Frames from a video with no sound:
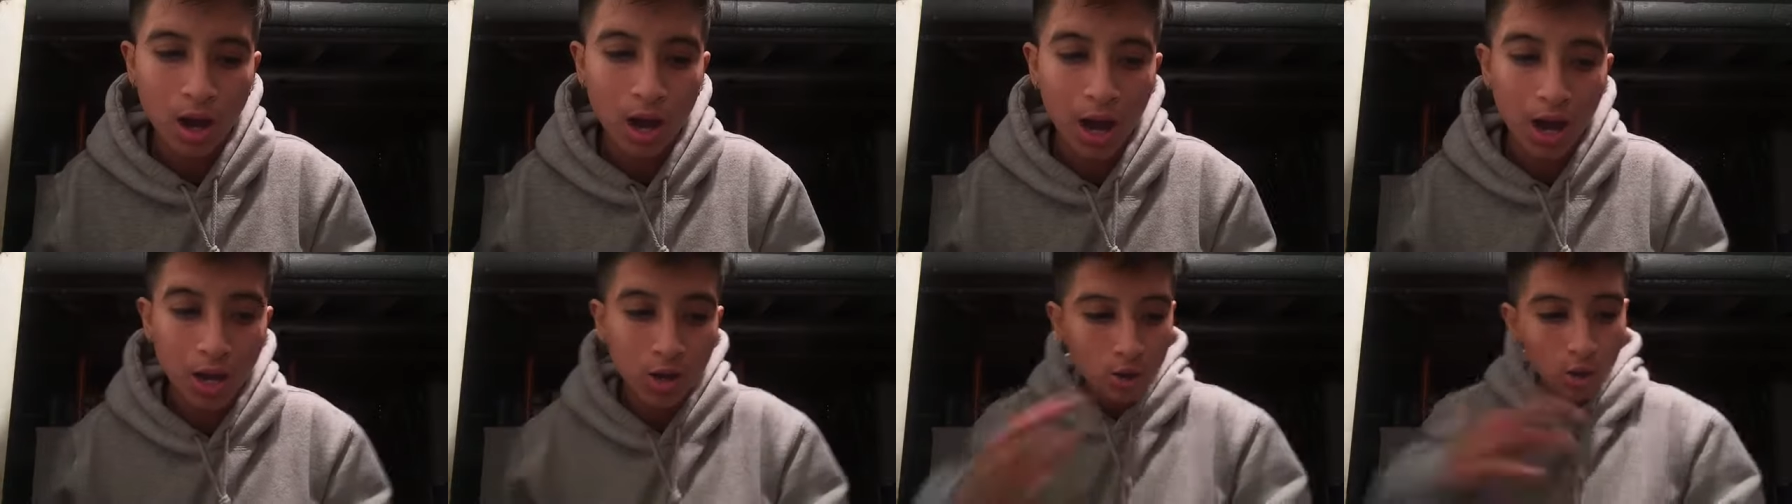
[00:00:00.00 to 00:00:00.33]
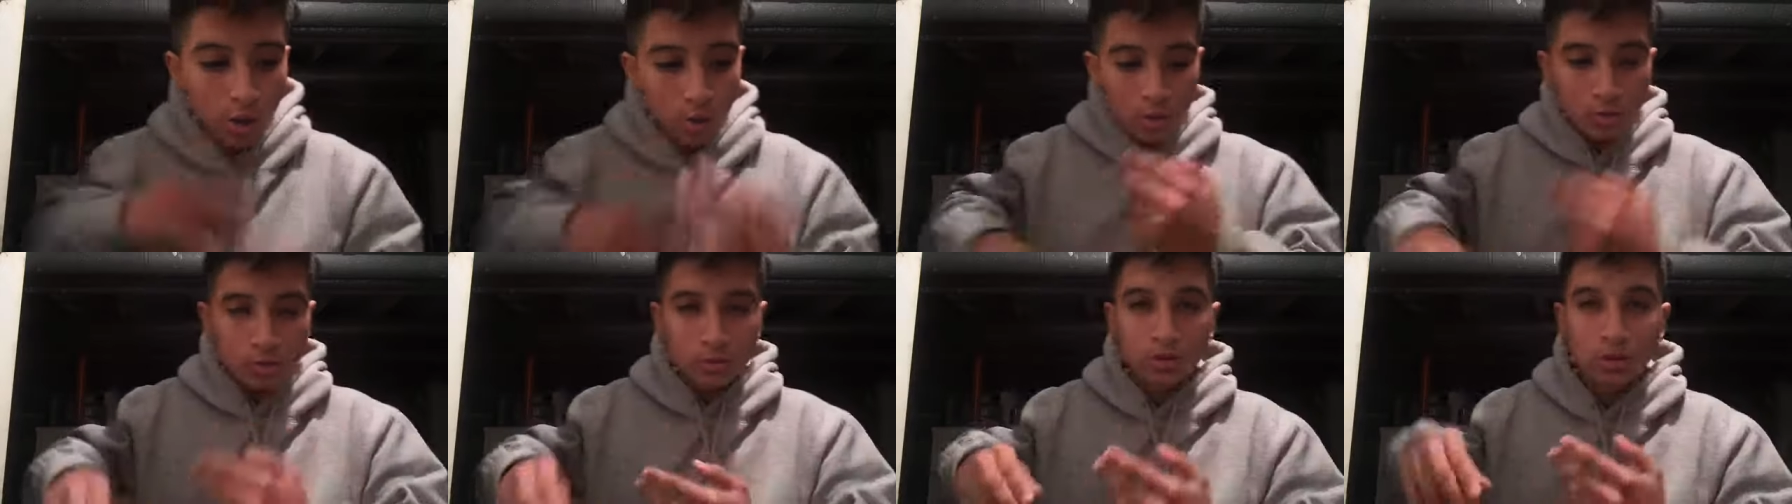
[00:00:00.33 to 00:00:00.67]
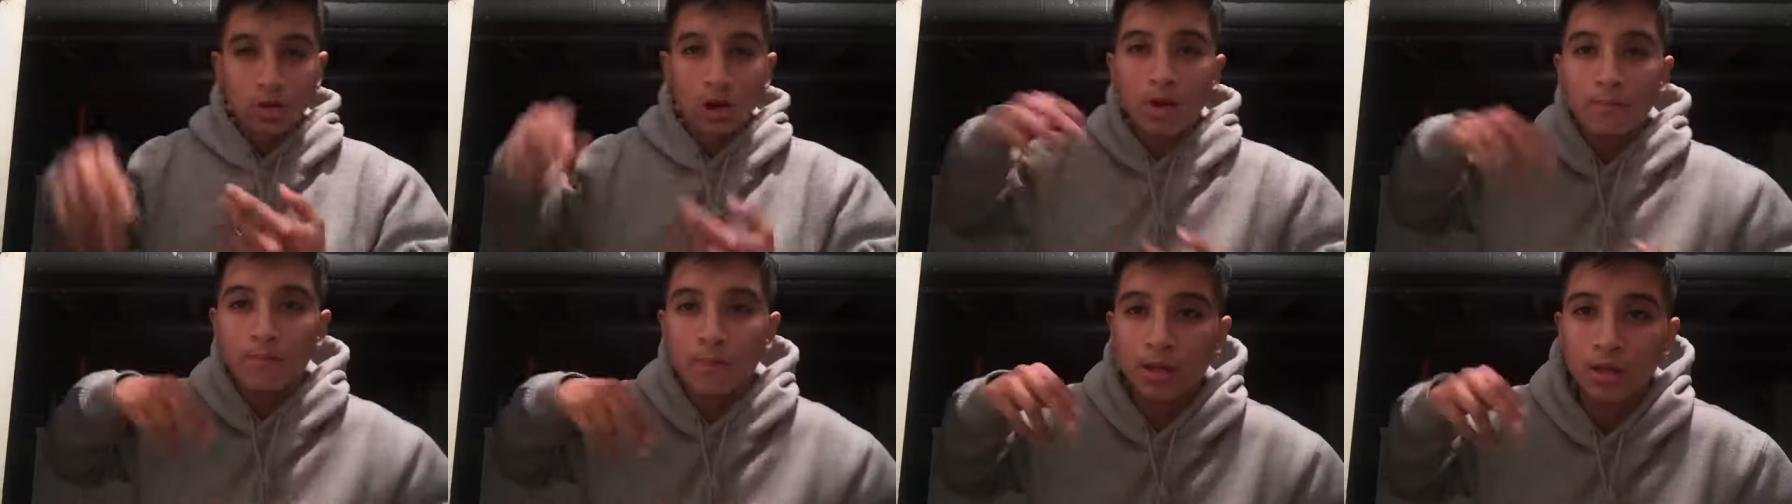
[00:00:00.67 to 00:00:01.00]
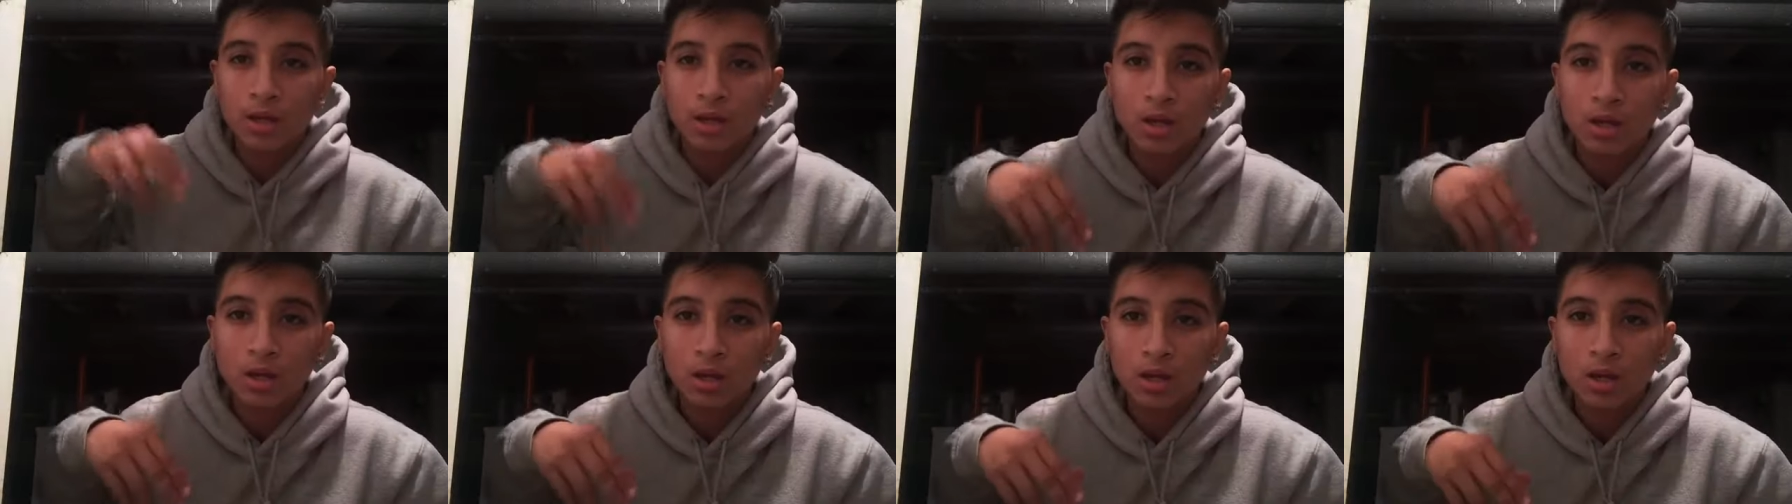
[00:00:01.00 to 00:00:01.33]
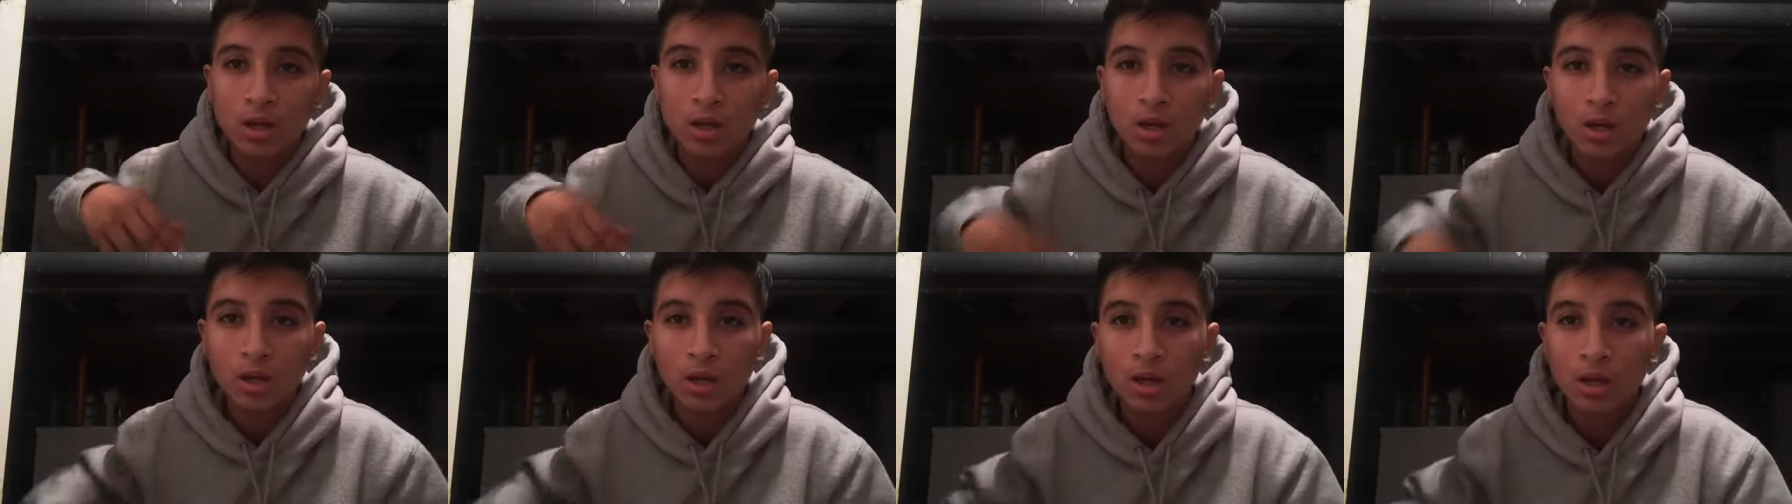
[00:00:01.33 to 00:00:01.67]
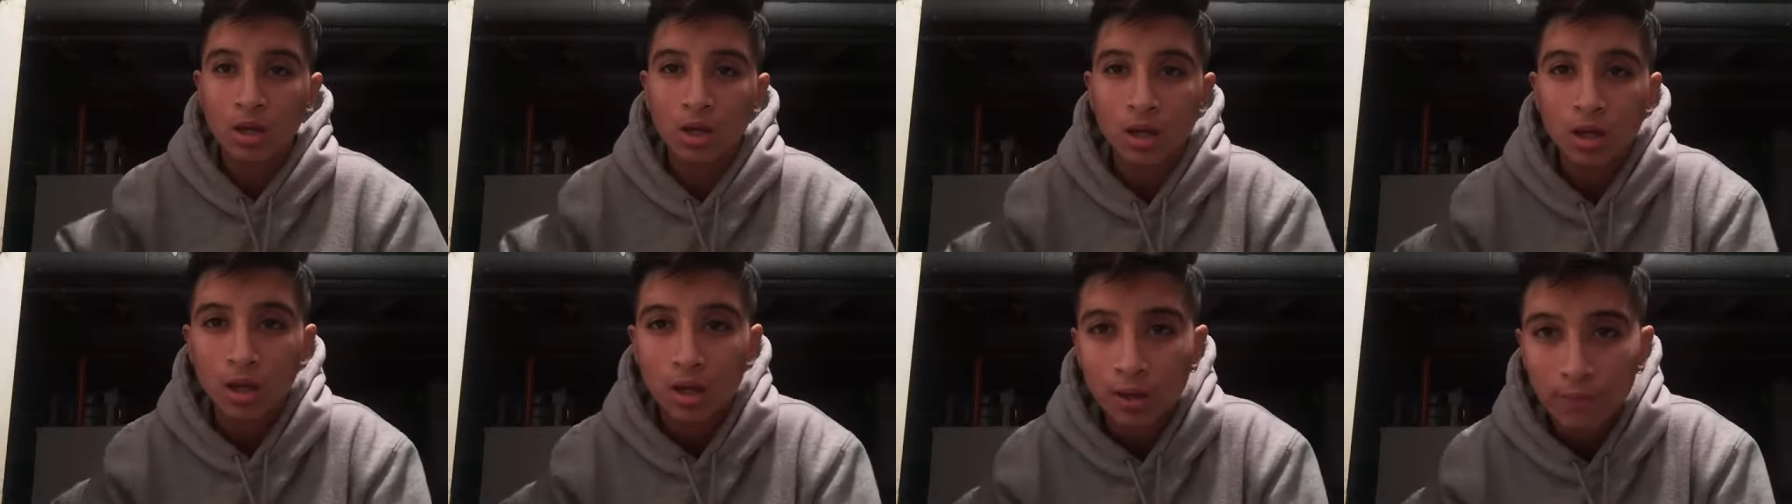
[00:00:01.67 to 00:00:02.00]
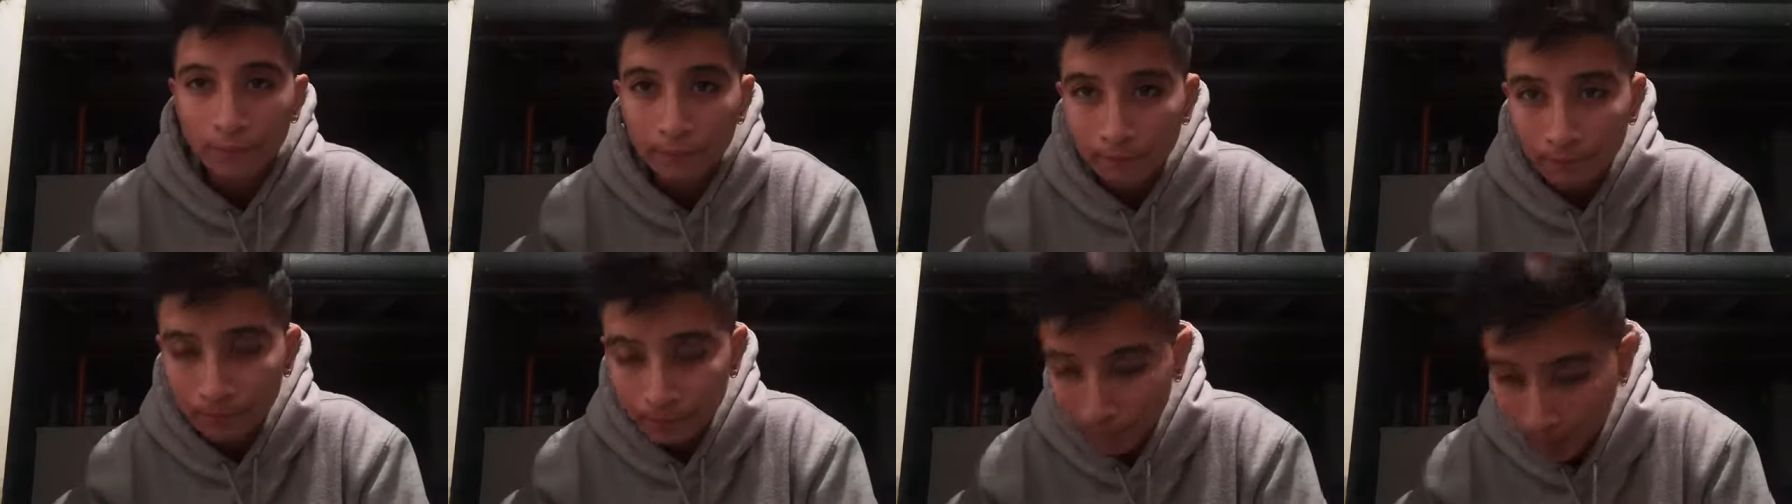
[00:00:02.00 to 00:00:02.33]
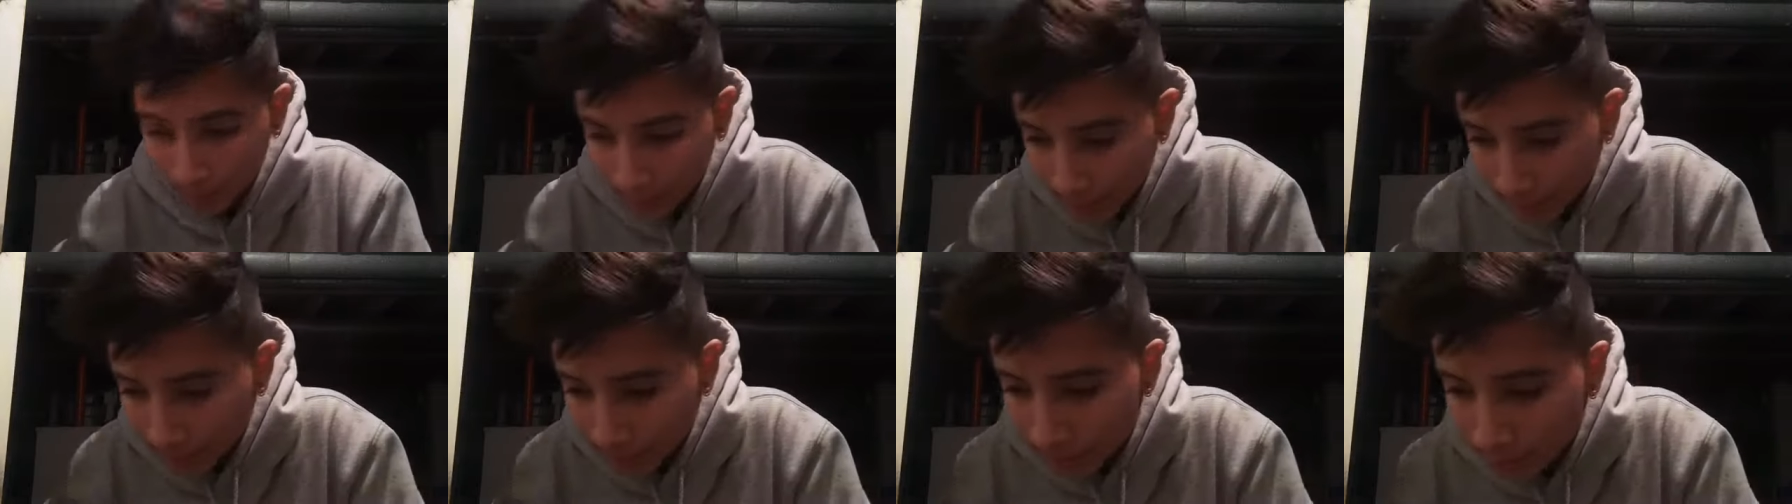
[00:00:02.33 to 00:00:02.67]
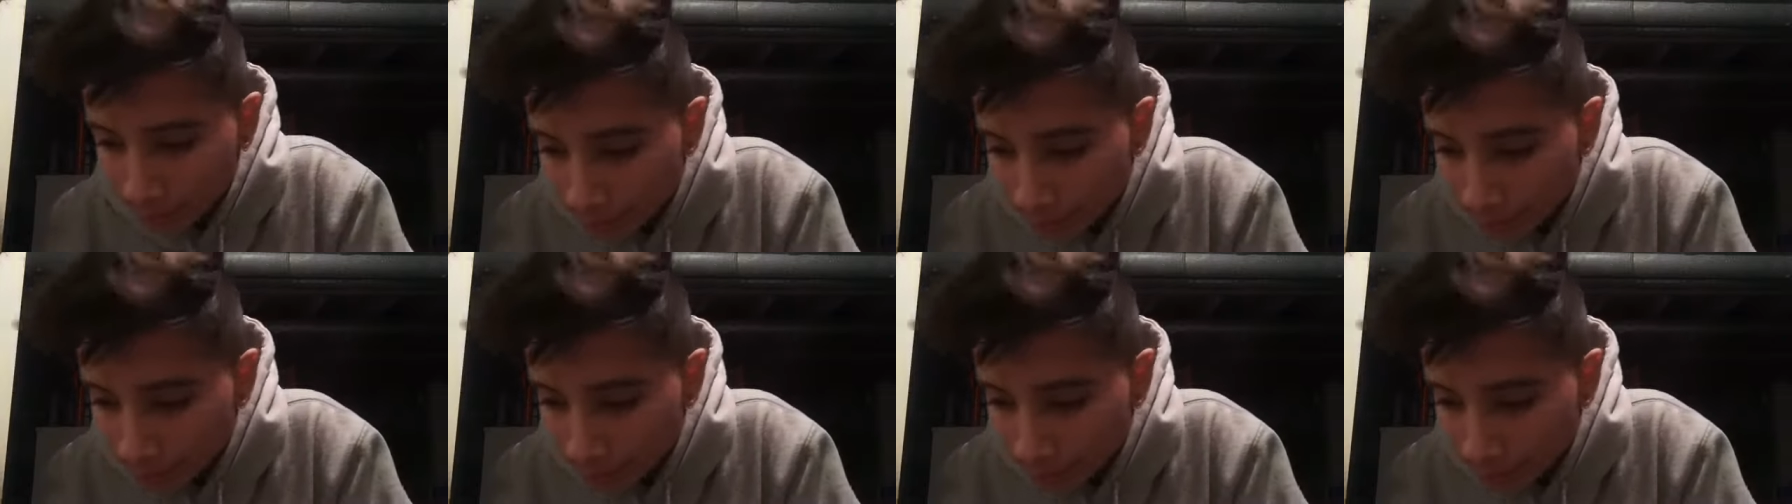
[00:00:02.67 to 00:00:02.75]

I know what's coming. And I